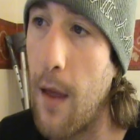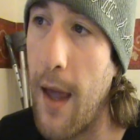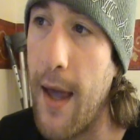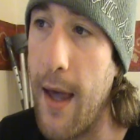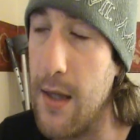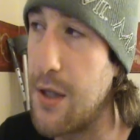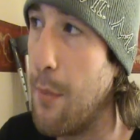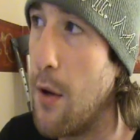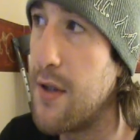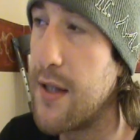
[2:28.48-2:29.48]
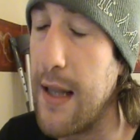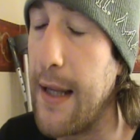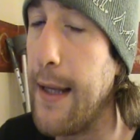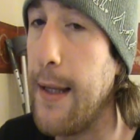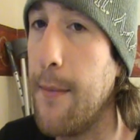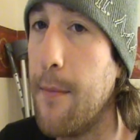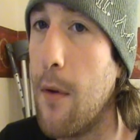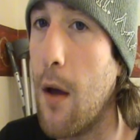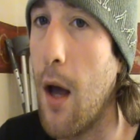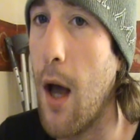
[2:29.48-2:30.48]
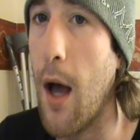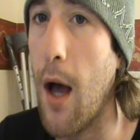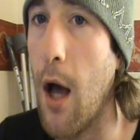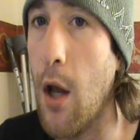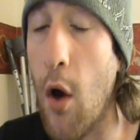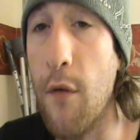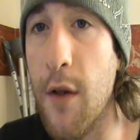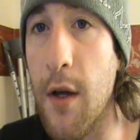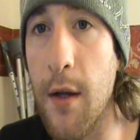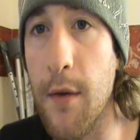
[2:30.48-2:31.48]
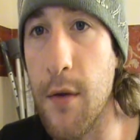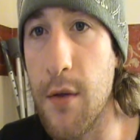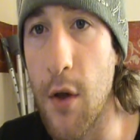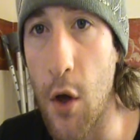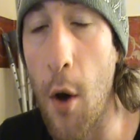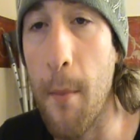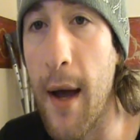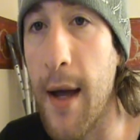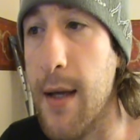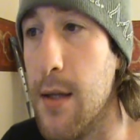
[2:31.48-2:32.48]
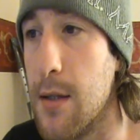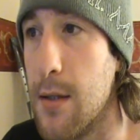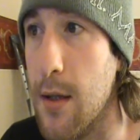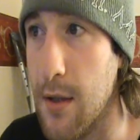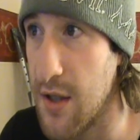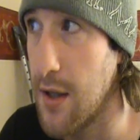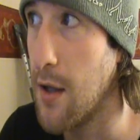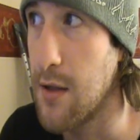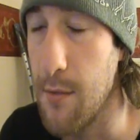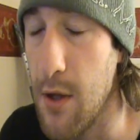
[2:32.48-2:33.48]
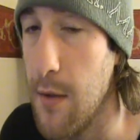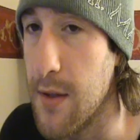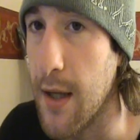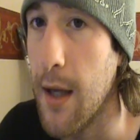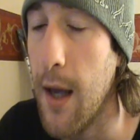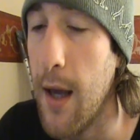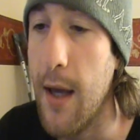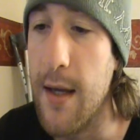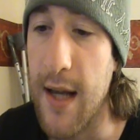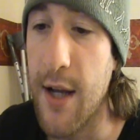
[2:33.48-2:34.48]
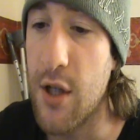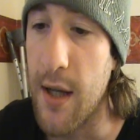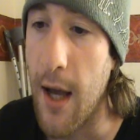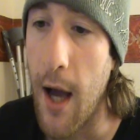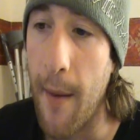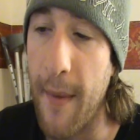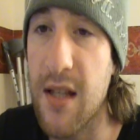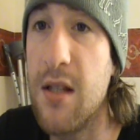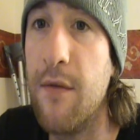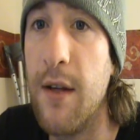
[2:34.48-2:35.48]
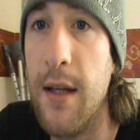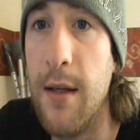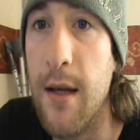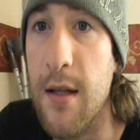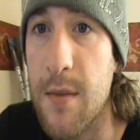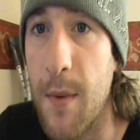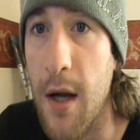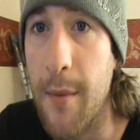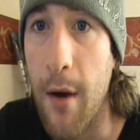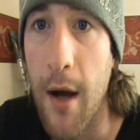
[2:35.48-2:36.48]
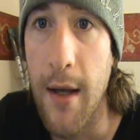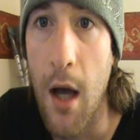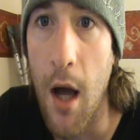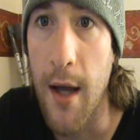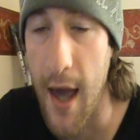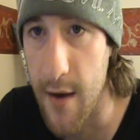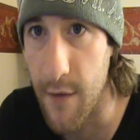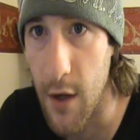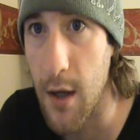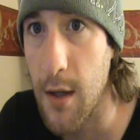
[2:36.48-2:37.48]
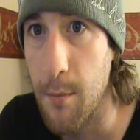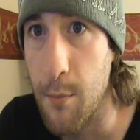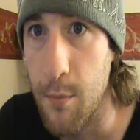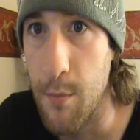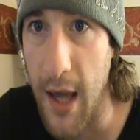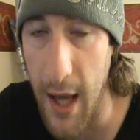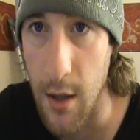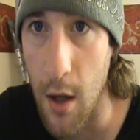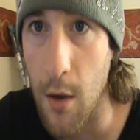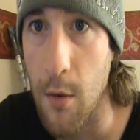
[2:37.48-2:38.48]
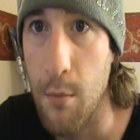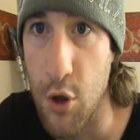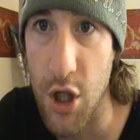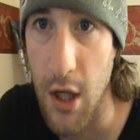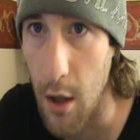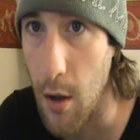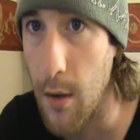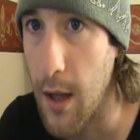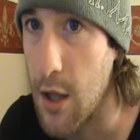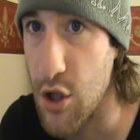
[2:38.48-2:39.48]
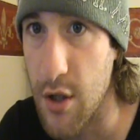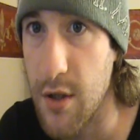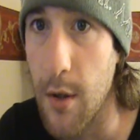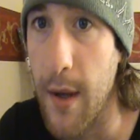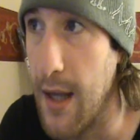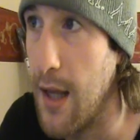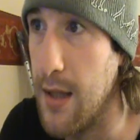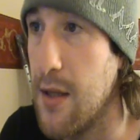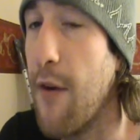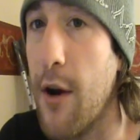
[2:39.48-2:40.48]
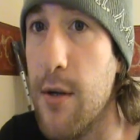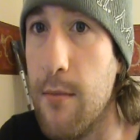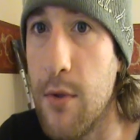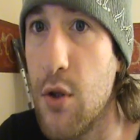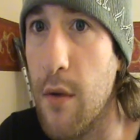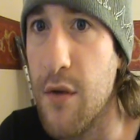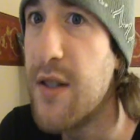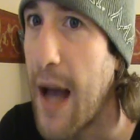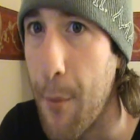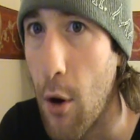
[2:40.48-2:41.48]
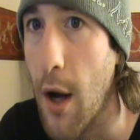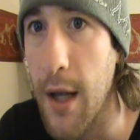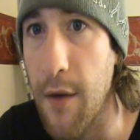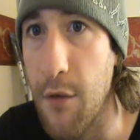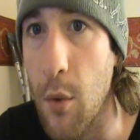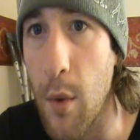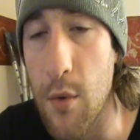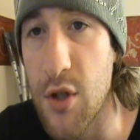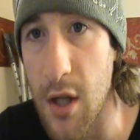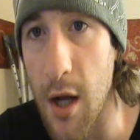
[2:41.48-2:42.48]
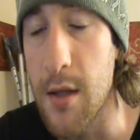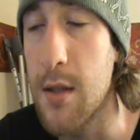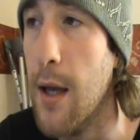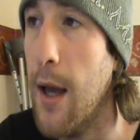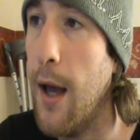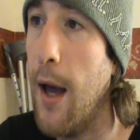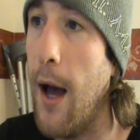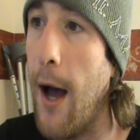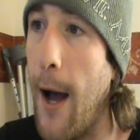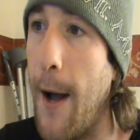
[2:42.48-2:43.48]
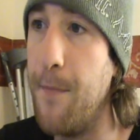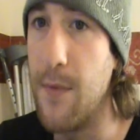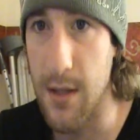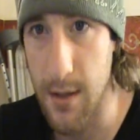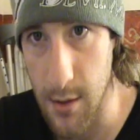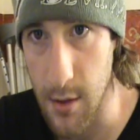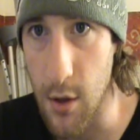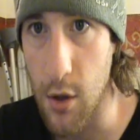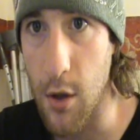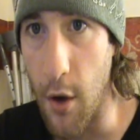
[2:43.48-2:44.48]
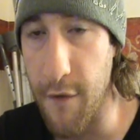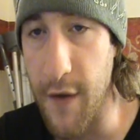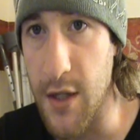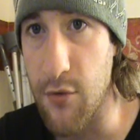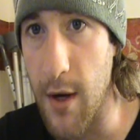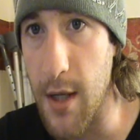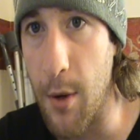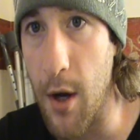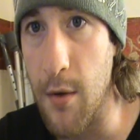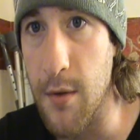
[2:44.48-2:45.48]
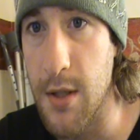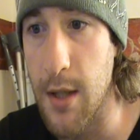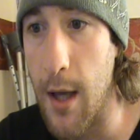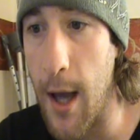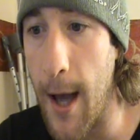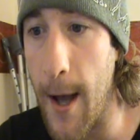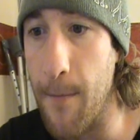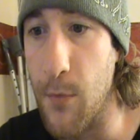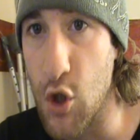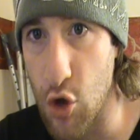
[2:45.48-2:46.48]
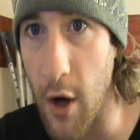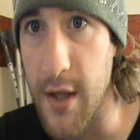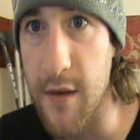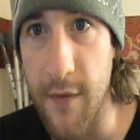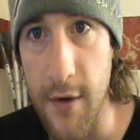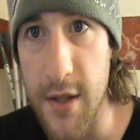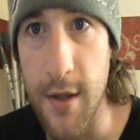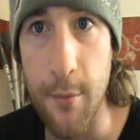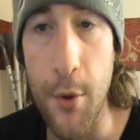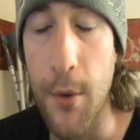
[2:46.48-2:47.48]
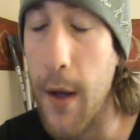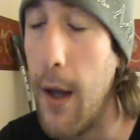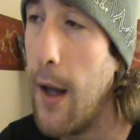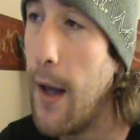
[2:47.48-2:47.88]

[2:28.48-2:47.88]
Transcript: It's mostly a lot of the combat is the stance I'm using is actually massively inspired by Kendo, Bushido and Kenjutsu. It's a very sort of samurai, if you will, stance. It's got a fixed ready pose. The strikes are very simple.